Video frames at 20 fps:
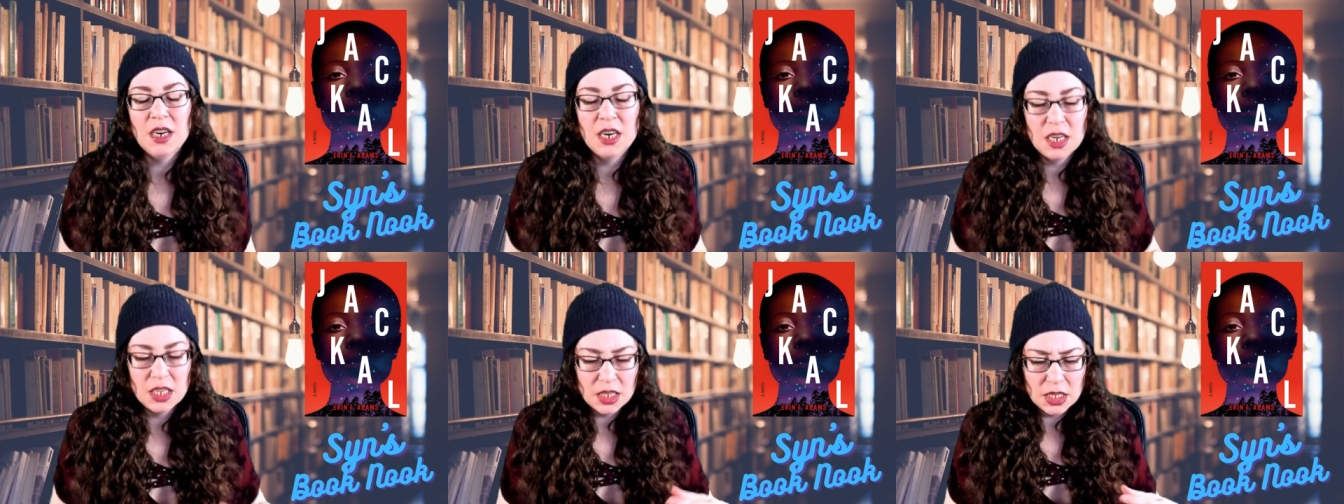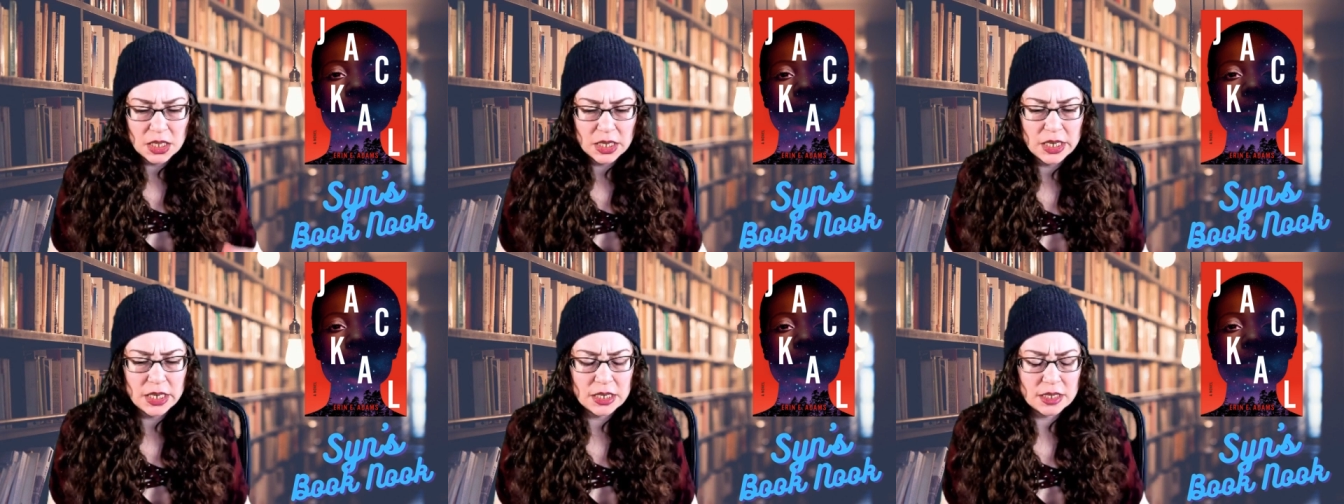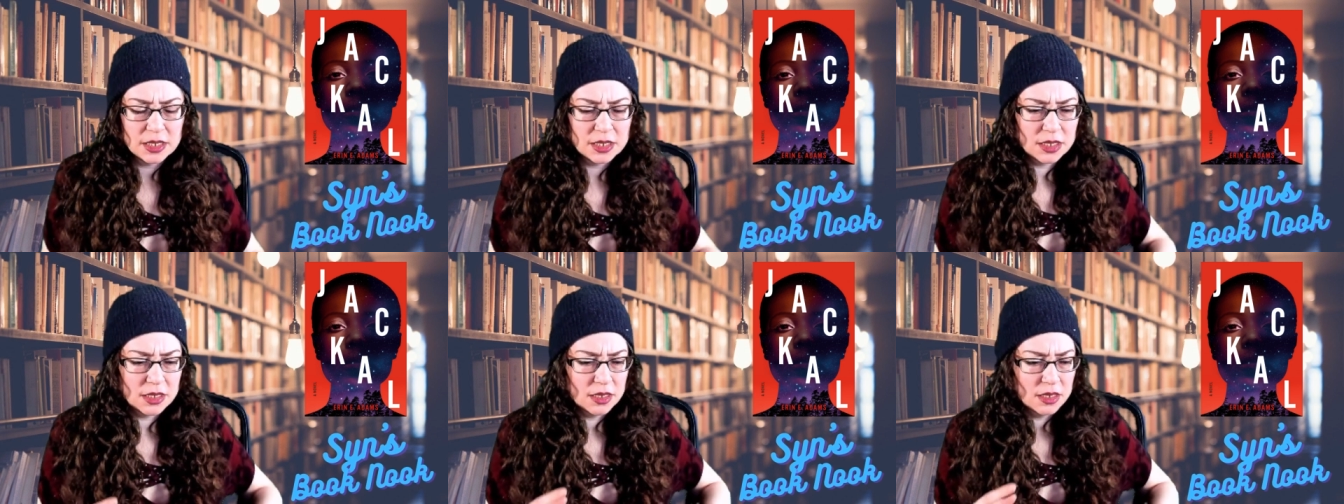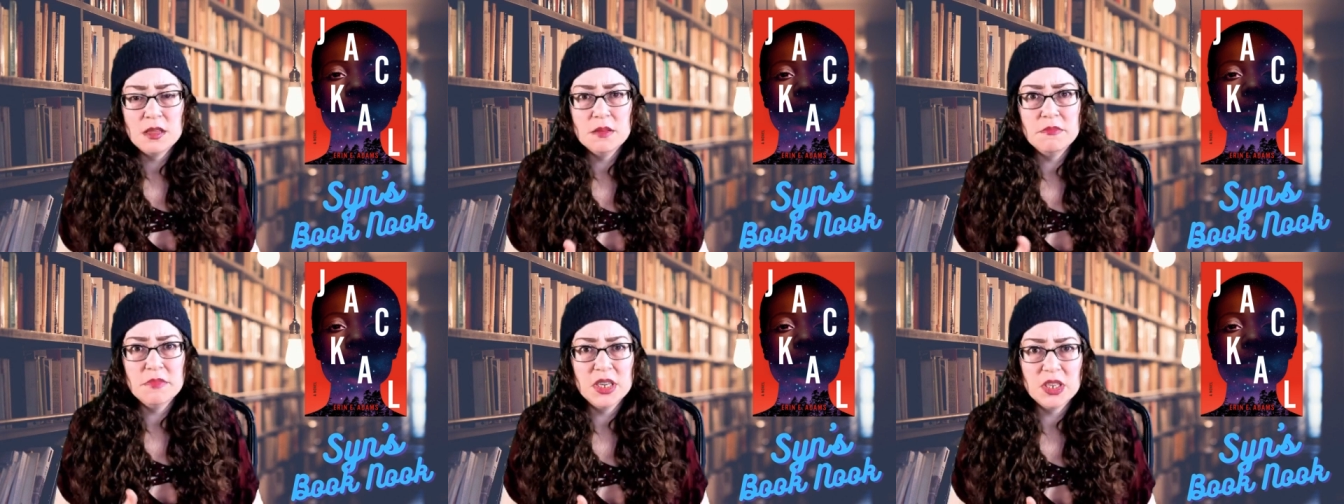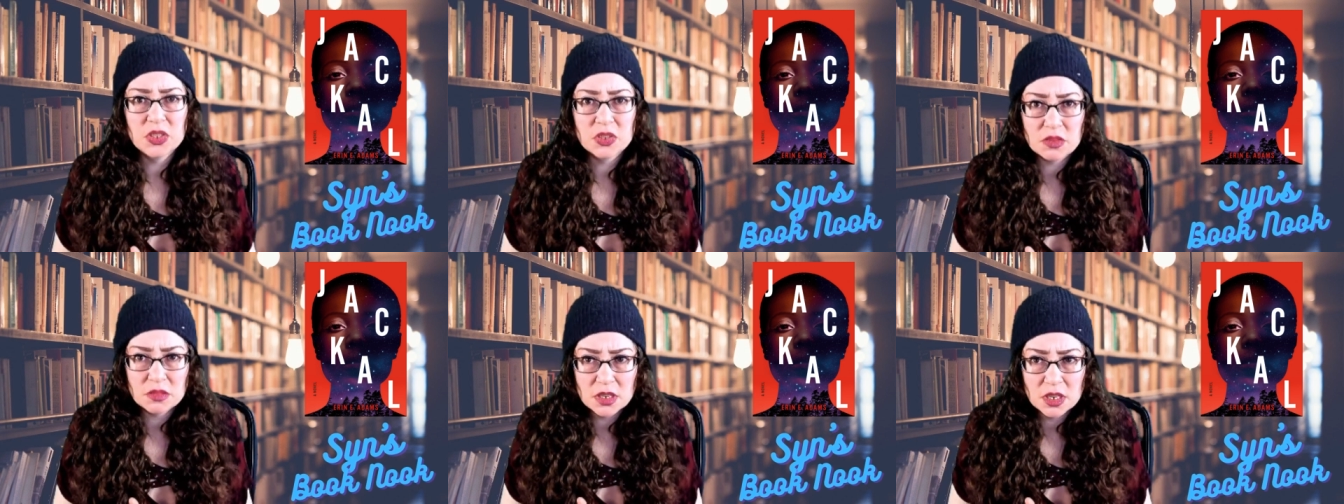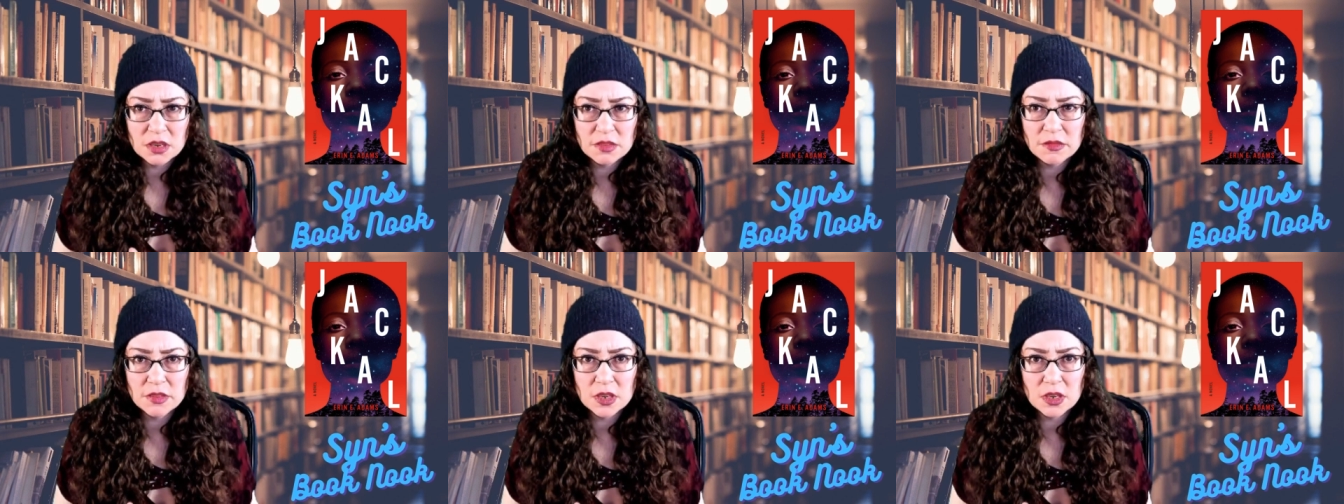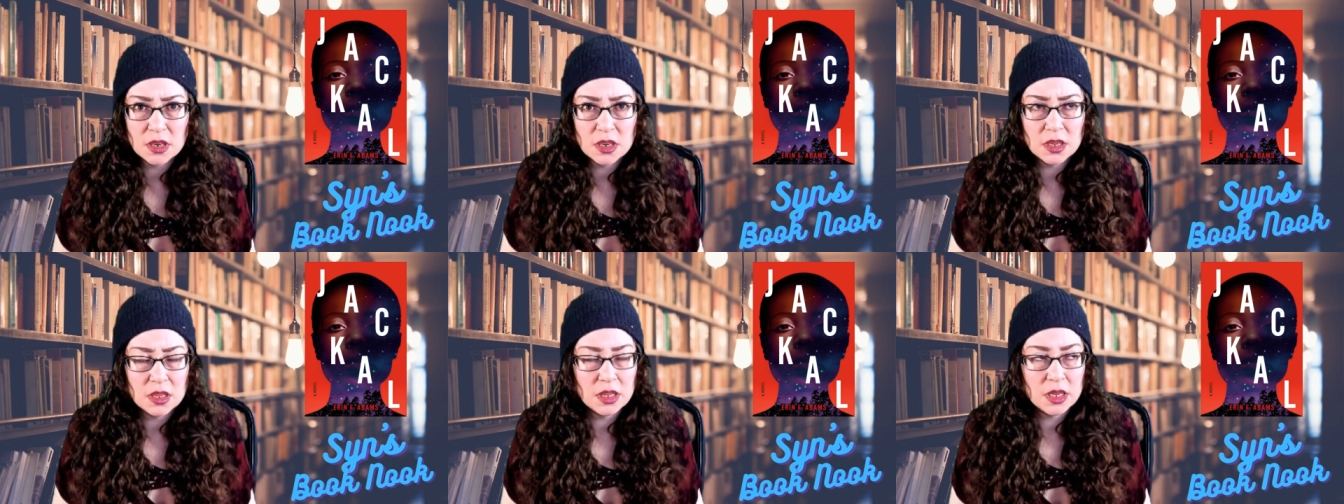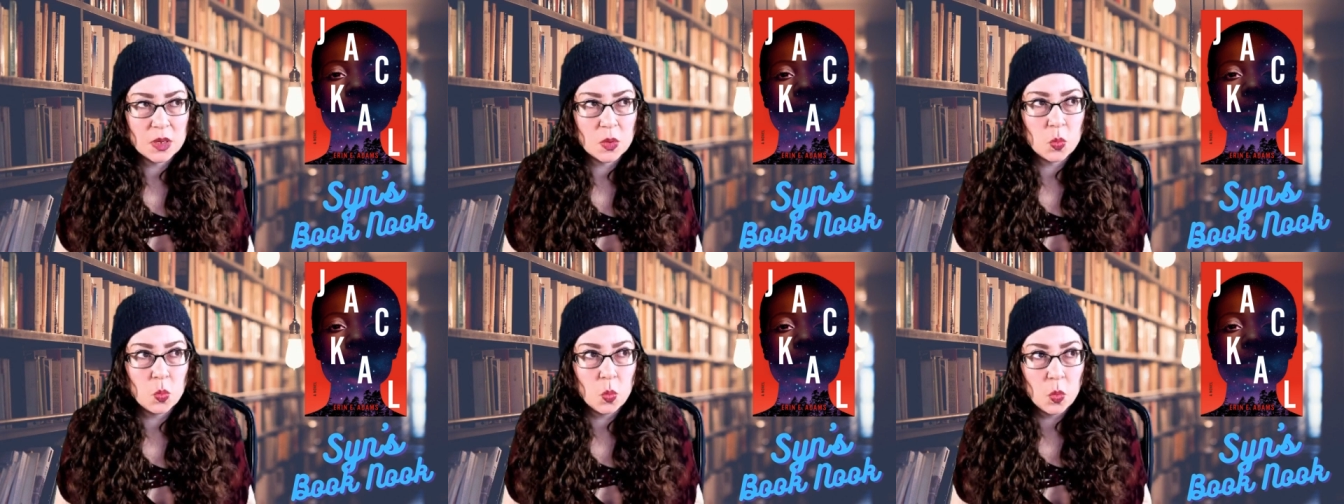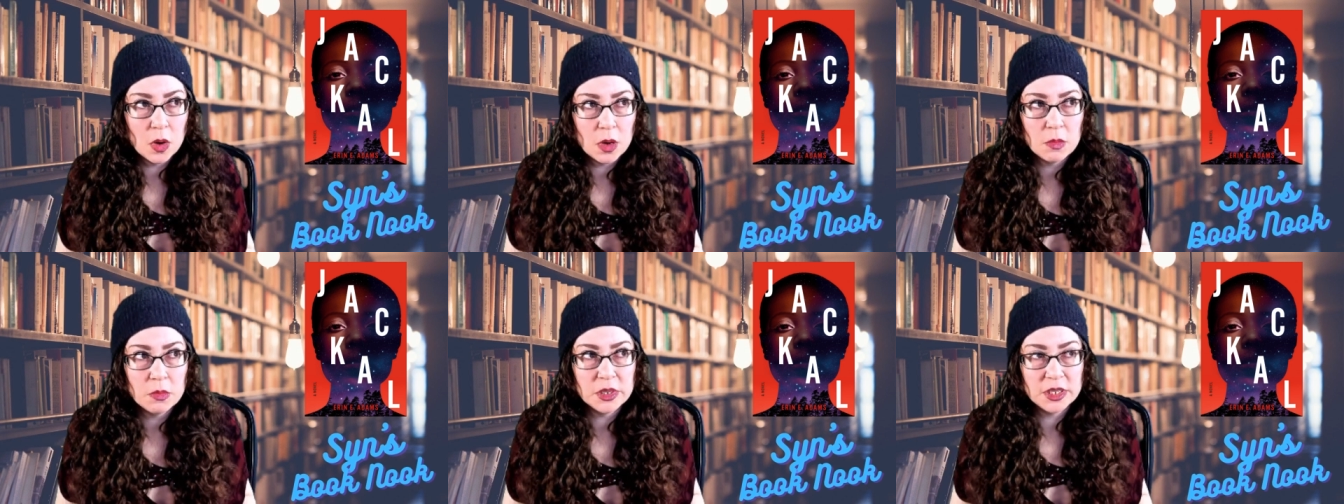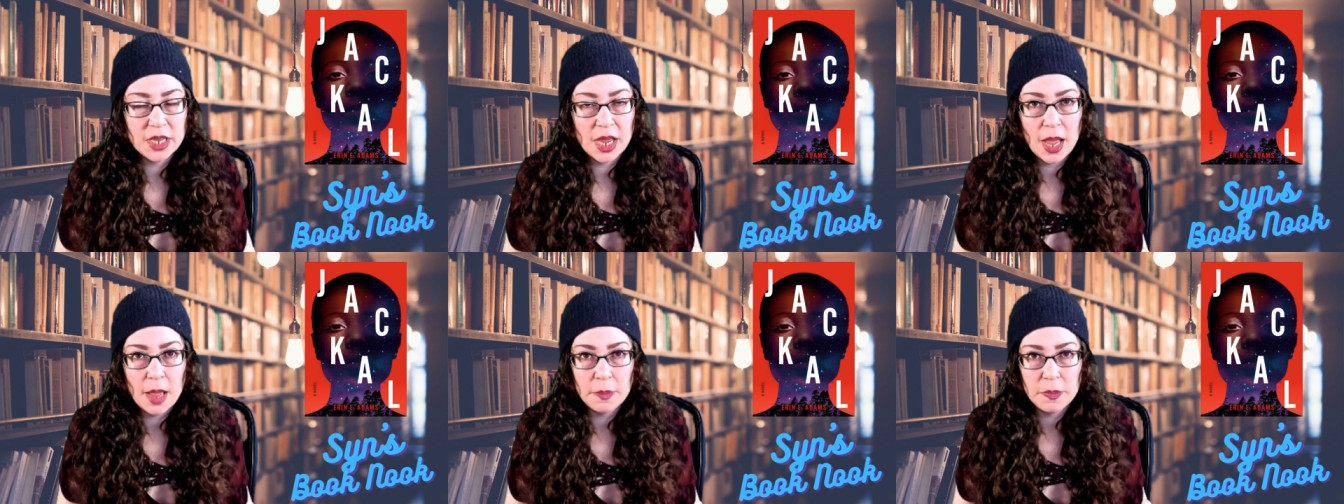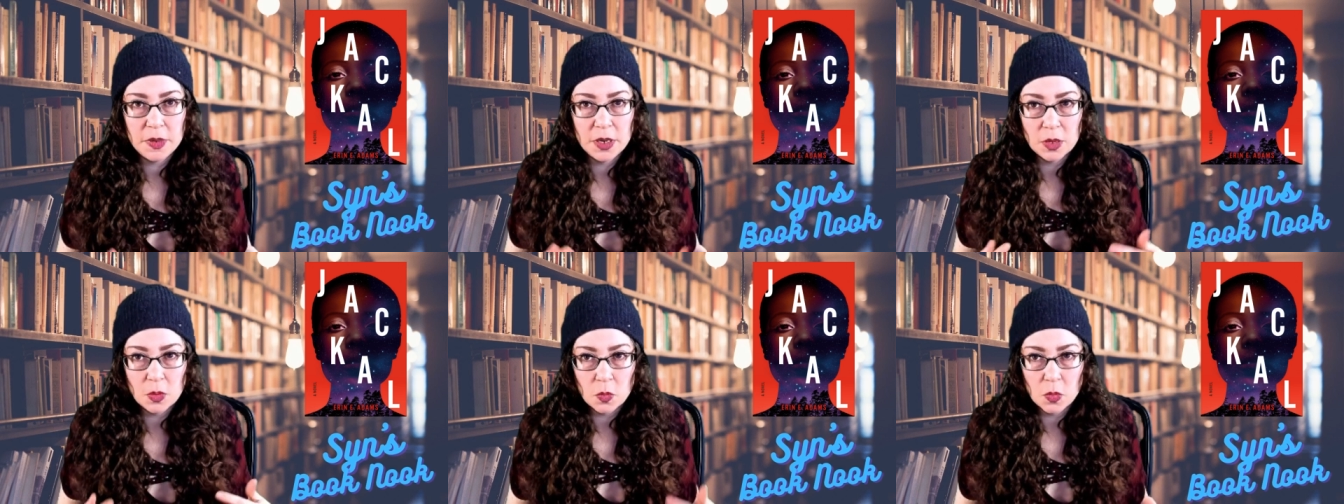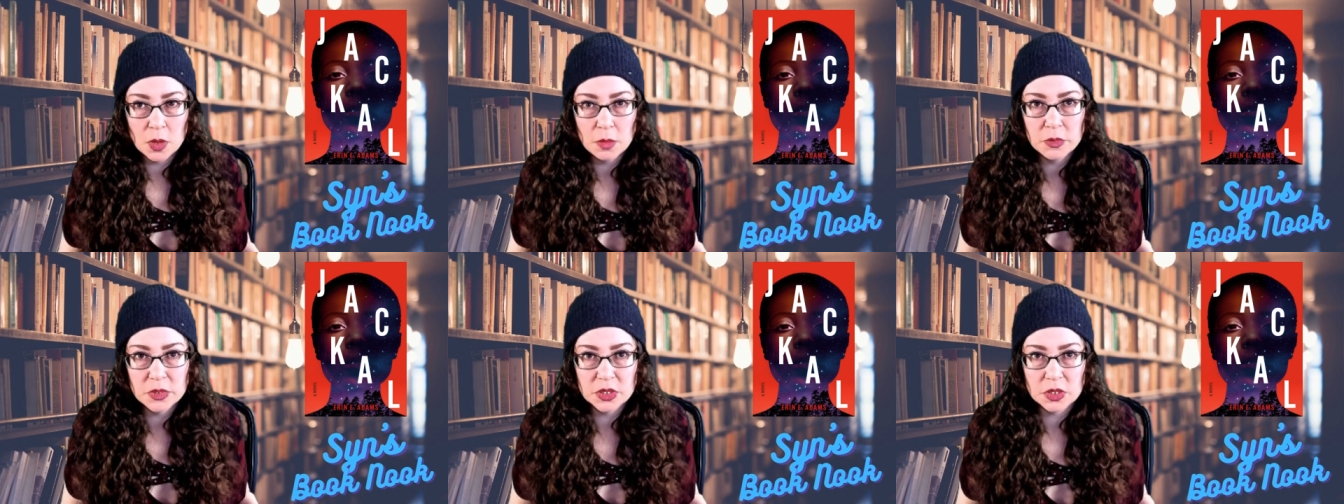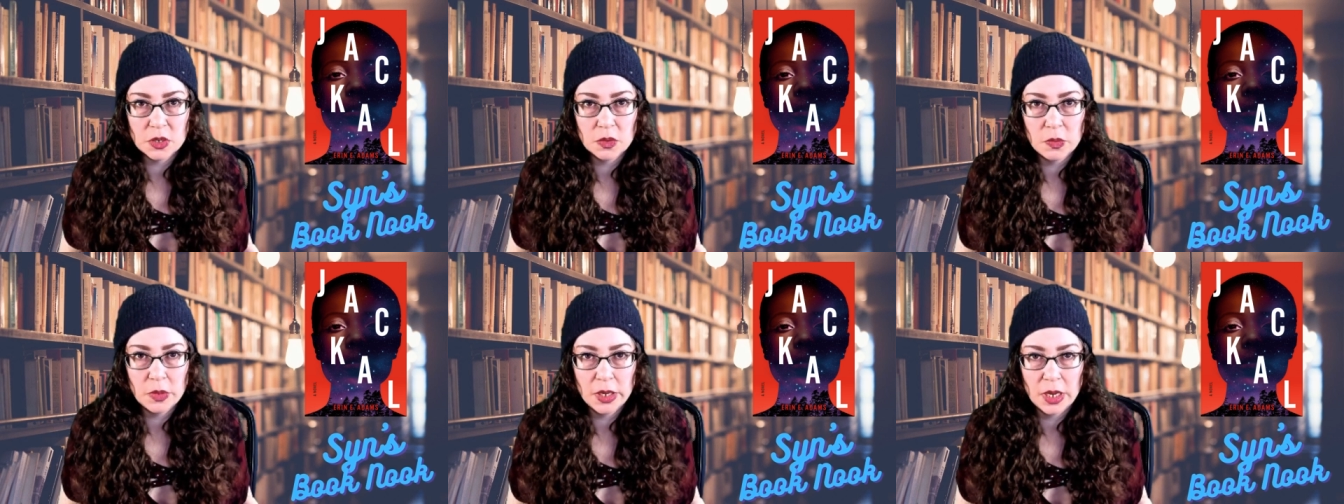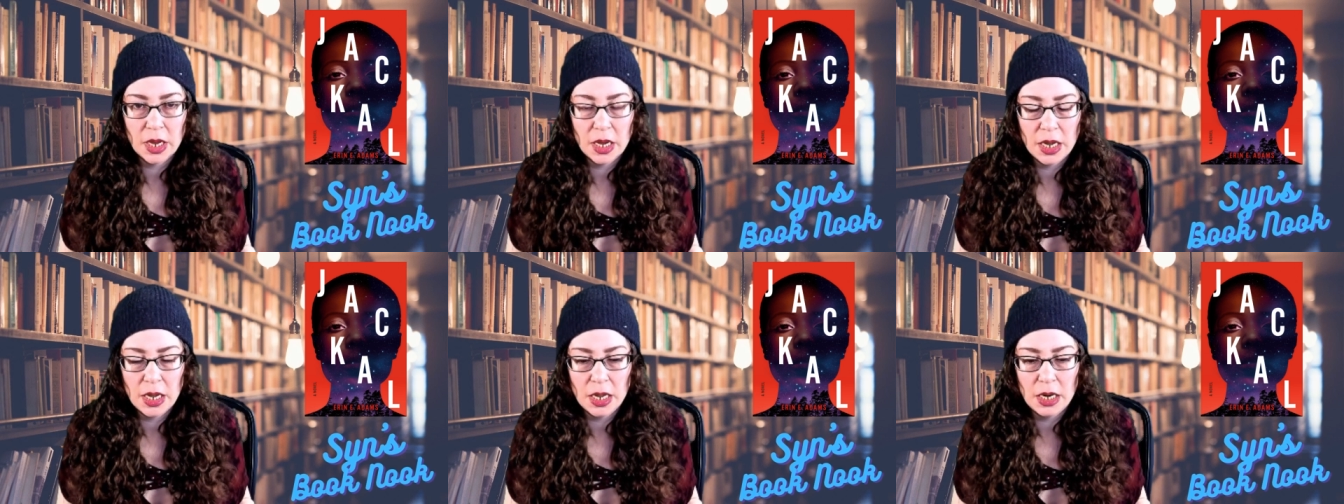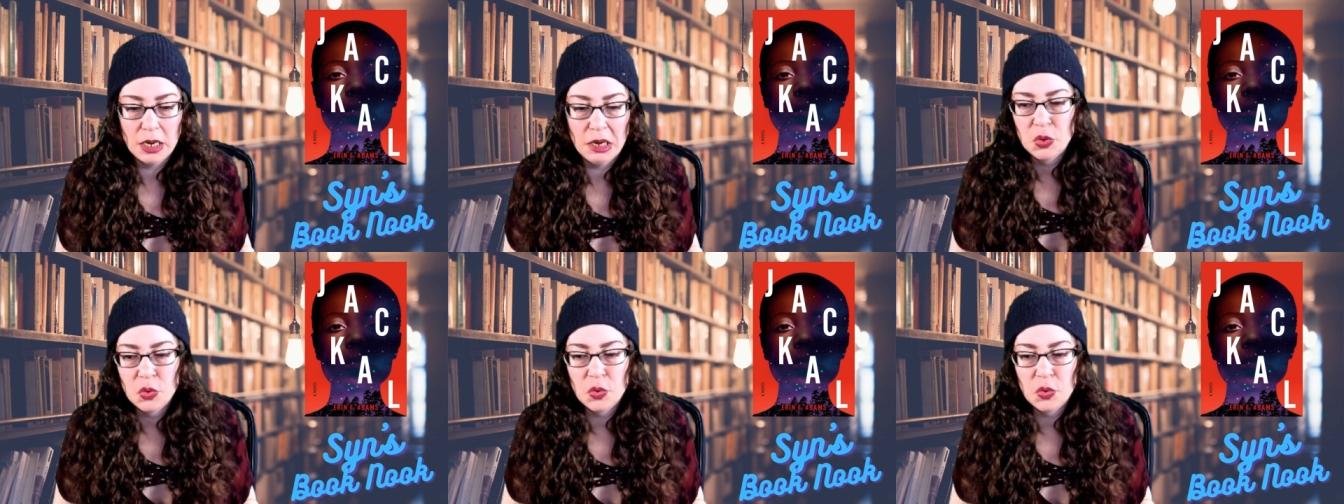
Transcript: I liked the mystery of it all, like what was happening, what was going on,